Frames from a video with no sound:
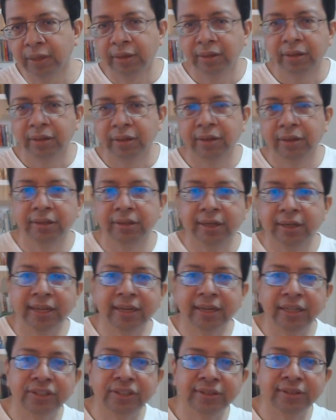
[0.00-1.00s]
The
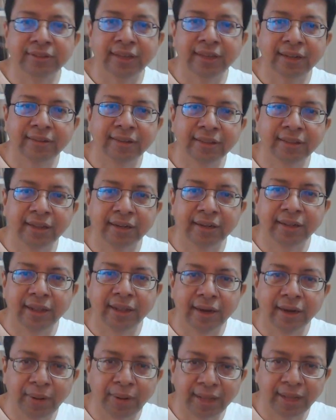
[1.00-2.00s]
technicians can see that
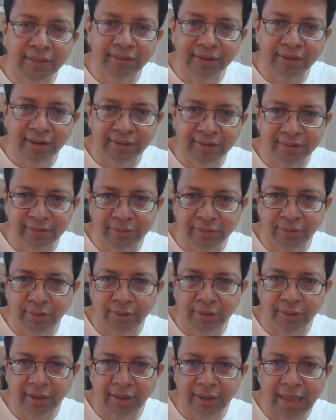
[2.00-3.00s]
there are breadth thrusts
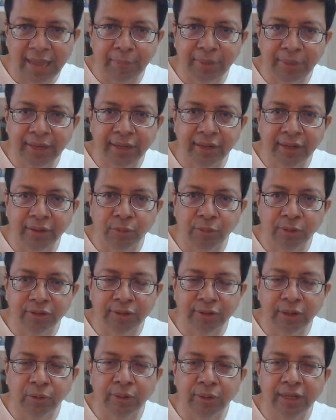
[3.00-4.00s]
happening in
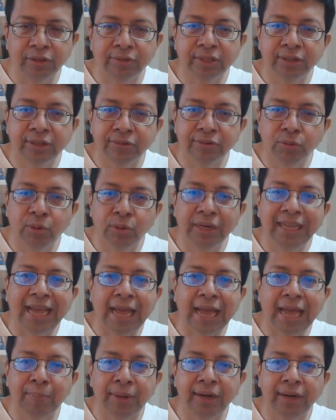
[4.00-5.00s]
US equities, which have only
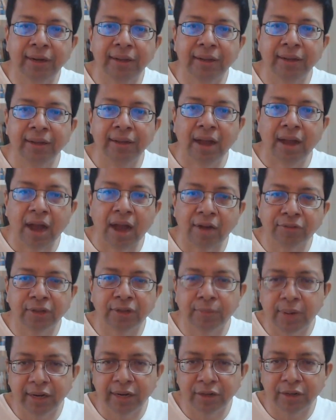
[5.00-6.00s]
happened
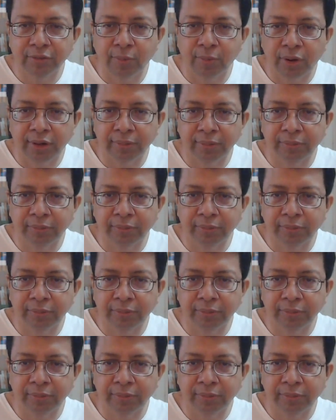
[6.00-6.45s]
after market's bottom.